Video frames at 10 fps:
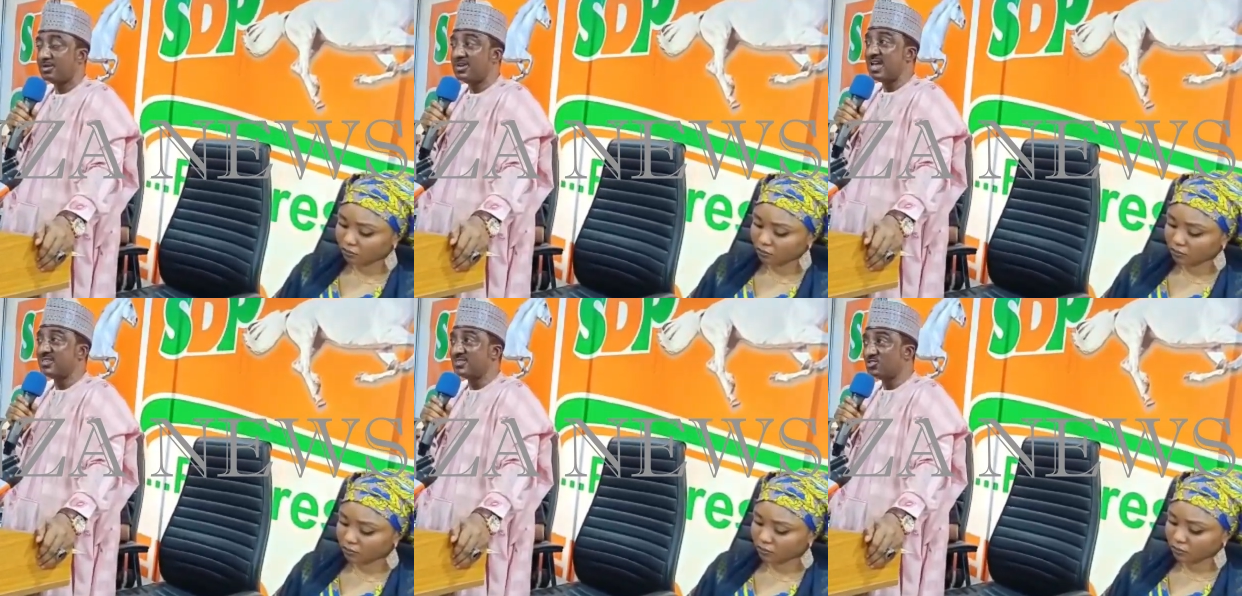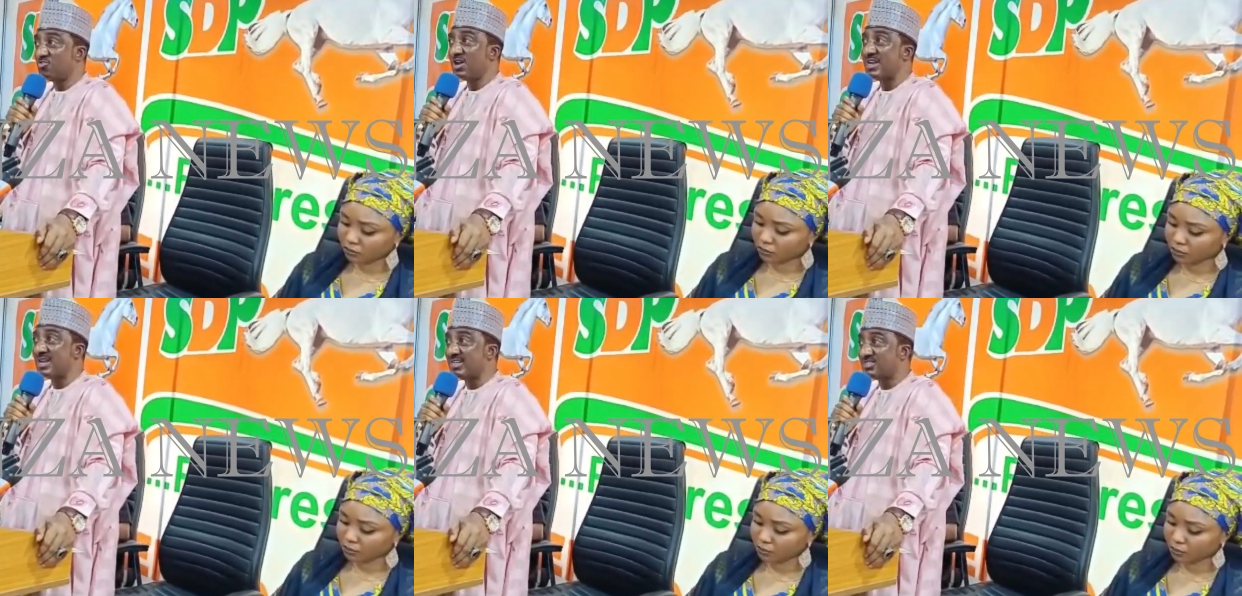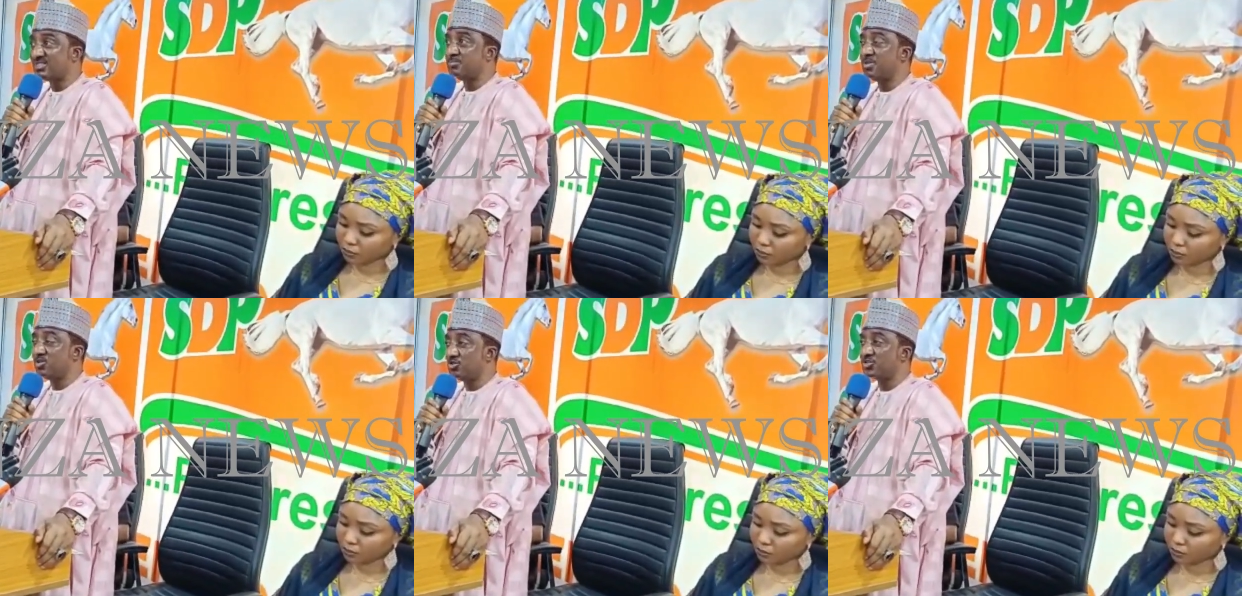Speaker 1: Over
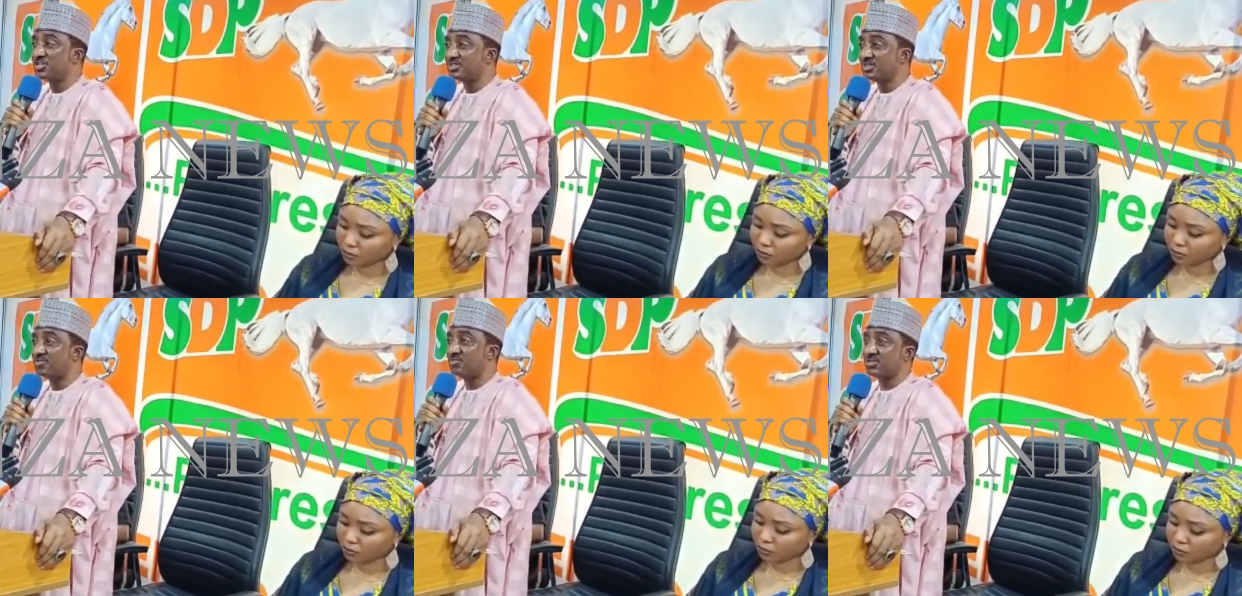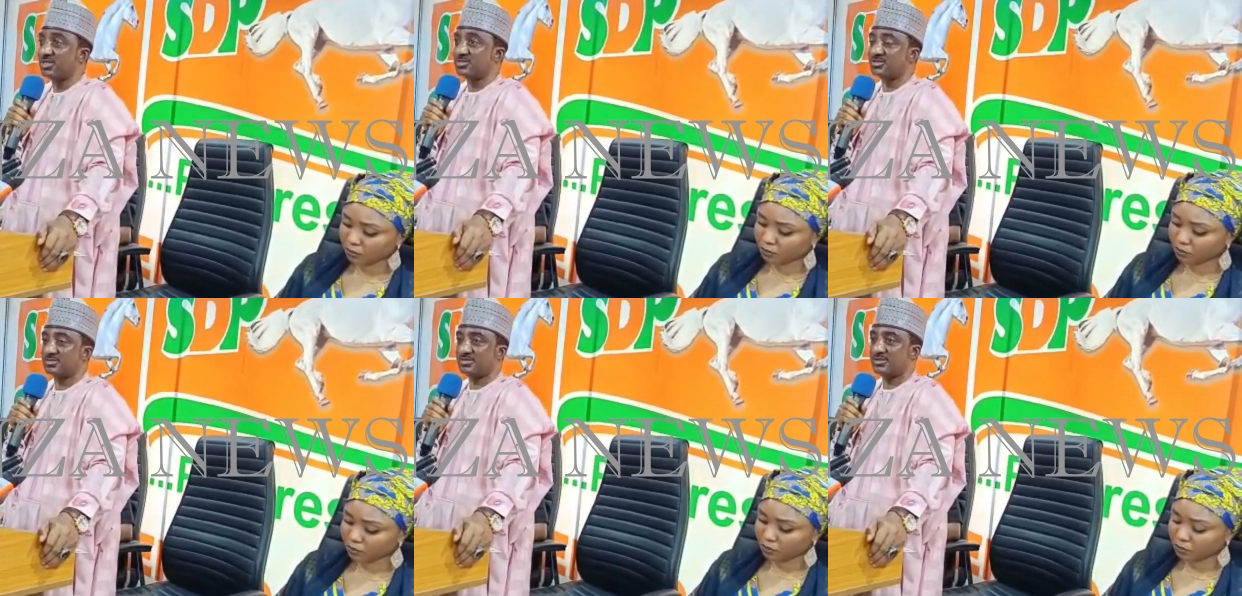90 million registered voters.